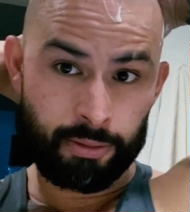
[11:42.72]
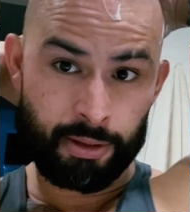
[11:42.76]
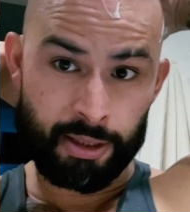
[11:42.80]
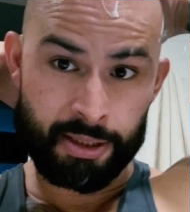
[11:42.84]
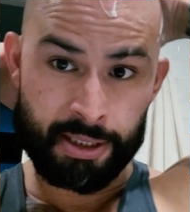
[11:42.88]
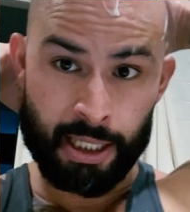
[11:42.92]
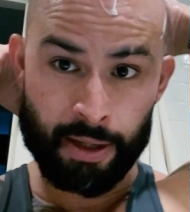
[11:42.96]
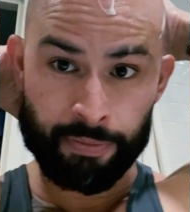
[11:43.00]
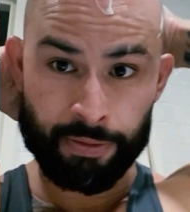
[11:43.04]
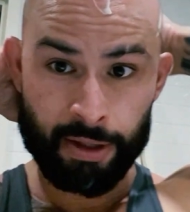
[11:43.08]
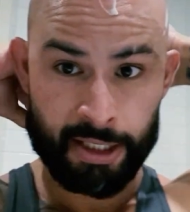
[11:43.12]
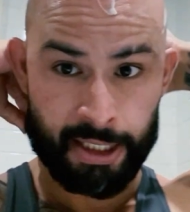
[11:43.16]
to
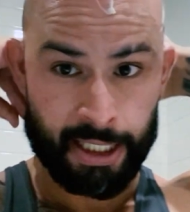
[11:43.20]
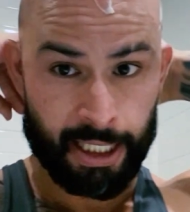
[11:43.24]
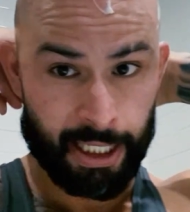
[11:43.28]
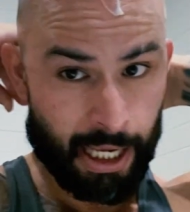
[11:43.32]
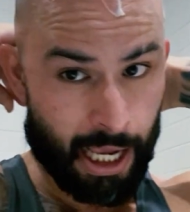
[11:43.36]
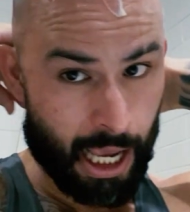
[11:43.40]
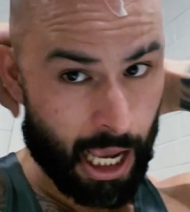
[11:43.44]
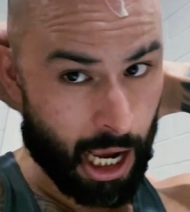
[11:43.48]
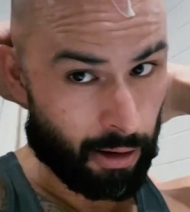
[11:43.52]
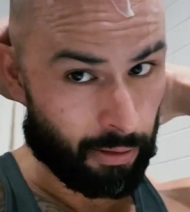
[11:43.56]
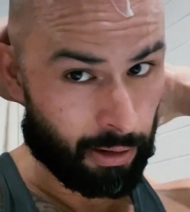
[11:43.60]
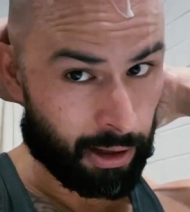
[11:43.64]
see if there's any
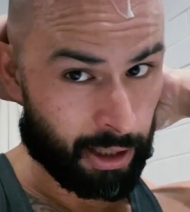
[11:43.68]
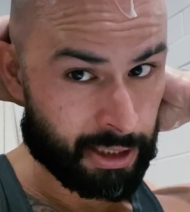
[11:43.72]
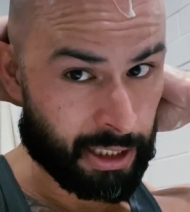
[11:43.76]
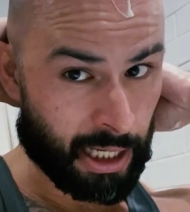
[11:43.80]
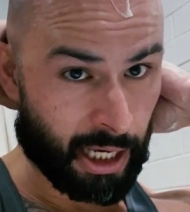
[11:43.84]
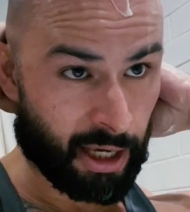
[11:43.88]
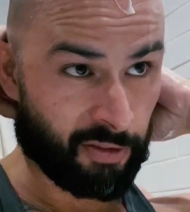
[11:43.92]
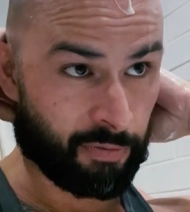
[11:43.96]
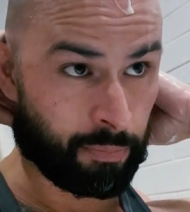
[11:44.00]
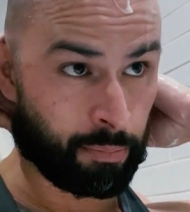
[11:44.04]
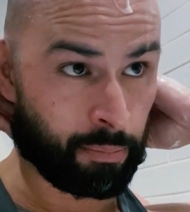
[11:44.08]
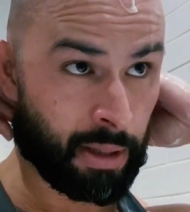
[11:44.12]
areas that
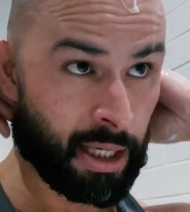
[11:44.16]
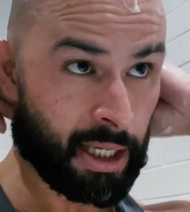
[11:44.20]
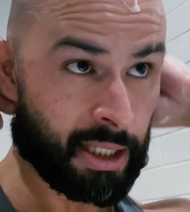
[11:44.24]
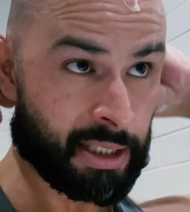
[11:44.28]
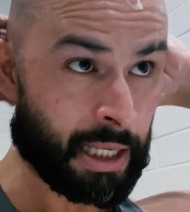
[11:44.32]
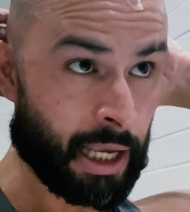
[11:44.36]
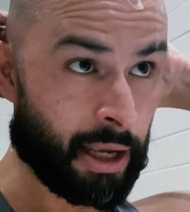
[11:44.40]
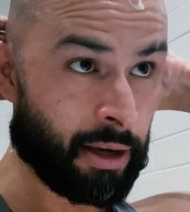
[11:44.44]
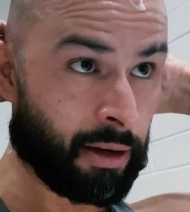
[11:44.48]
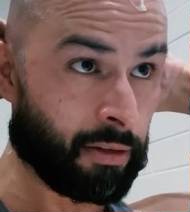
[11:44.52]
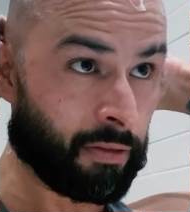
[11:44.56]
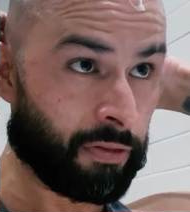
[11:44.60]
you've missed
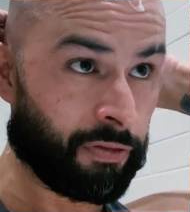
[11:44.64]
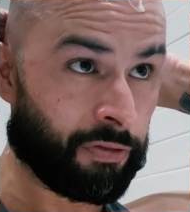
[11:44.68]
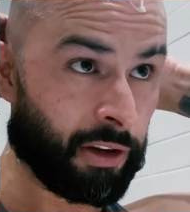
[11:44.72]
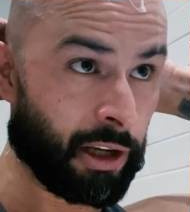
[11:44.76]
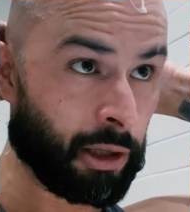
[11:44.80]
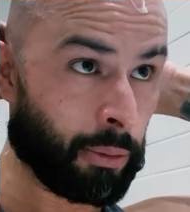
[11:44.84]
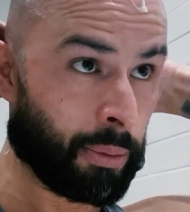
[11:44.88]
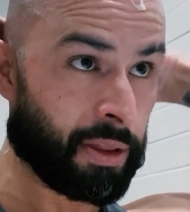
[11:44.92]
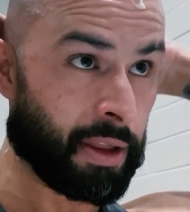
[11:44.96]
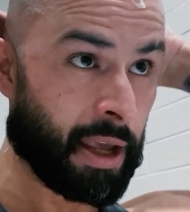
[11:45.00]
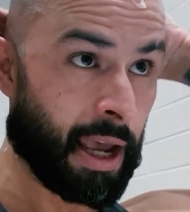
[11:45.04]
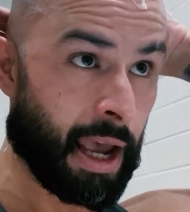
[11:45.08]
that you can feel
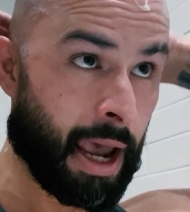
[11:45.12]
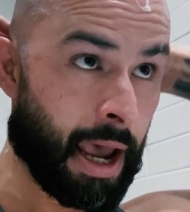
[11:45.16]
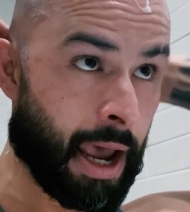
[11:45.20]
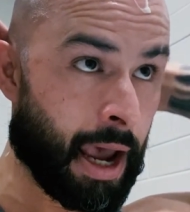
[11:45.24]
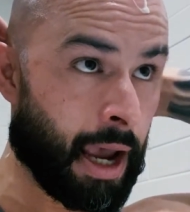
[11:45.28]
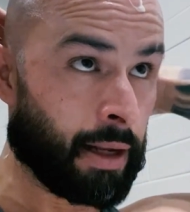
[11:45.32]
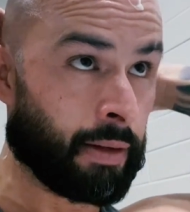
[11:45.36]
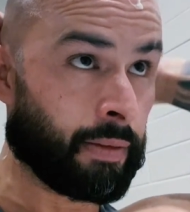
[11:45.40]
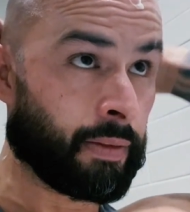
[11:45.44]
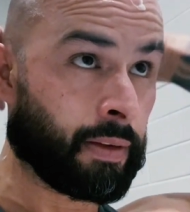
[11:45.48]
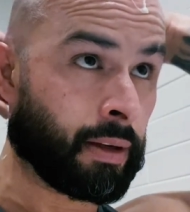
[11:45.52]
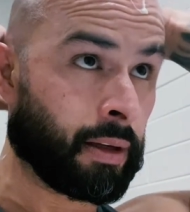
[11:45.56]
with your
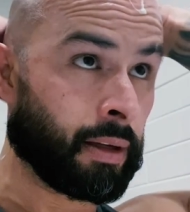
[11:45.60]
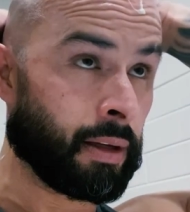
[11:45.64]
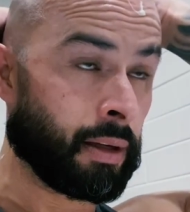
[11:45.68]
hand.